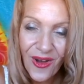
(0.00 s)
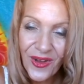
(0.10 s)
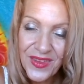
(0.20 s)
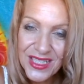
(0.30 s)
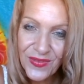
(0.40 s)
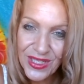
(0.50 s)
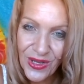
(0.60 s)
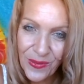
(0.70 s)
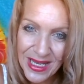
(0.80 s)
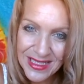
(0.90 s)
on this
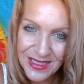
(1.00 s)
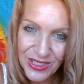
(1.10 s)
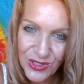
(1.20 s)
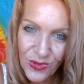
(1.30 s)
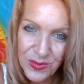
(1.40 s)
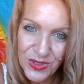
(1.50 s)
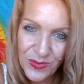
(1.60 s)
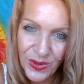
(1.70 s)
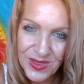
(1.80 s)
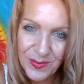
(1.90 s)
video and in the description
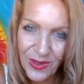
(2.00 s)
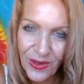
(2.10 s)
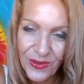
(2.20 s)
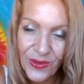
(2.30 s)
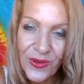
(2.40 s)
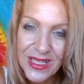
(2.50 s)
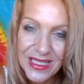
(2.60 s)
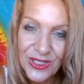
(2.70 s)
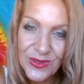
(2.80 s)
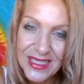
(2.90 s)
box below, all you need
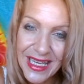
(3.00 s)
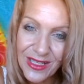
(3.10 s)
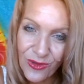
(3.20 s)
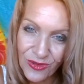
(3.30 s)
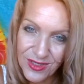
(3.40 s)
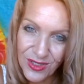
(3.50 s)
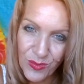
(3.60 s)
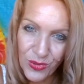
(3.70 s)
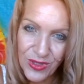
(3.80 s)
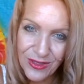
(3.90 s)
to do is take it across to the
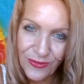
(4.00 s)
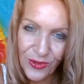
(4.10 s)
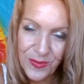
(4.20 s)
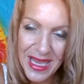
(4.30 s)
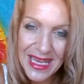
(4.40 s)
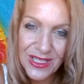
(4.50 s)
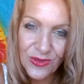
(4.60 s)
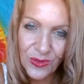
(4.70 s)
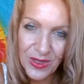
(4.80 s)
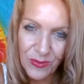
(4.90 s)
booking form,
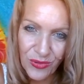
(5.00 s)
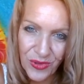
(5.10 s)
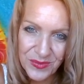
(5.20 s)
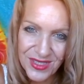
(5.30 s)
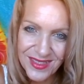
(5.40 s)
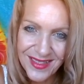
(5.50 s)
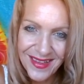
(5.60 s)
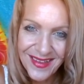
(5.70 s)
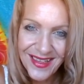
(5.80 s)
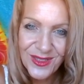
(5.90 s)
enter it when prompted,
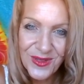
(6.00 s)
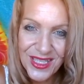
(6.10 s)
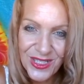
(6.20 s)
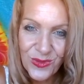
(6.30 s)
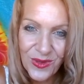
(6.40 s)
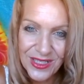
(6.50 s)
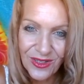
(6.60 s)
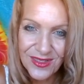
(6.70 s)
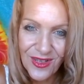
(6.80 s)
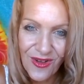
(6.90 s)
and you'll get your $20
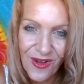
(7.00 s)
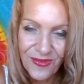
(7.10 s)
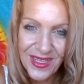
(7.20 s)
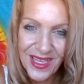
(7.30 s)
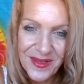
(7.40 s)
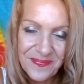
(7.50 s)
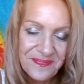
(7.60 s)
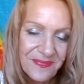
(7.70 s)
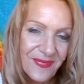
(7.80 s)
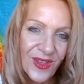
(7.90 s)
off, yeah?
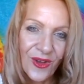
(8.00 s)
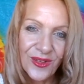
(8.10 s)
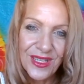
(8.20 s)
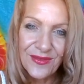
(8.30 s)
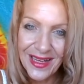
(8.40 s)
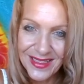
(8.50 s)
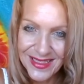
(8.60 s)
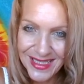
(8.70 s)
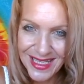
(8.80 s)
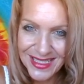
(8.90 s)
Only valid
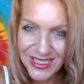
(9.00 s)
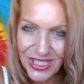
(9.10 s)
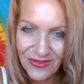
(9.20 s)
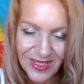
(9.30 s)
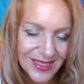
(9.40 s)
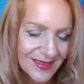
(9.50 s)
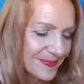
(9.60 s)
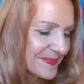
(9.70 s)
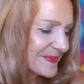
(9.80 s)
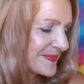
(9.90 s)
to the end of January.
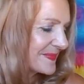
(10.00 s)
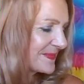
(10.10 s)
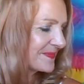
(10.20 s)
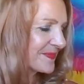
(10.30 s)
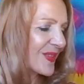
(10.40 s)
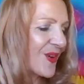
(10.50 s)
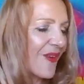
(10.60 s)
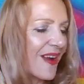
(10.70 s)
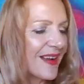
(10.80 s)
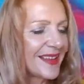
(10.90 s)
Mm -hmm.
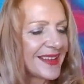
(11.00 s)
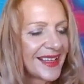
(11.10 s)
All right,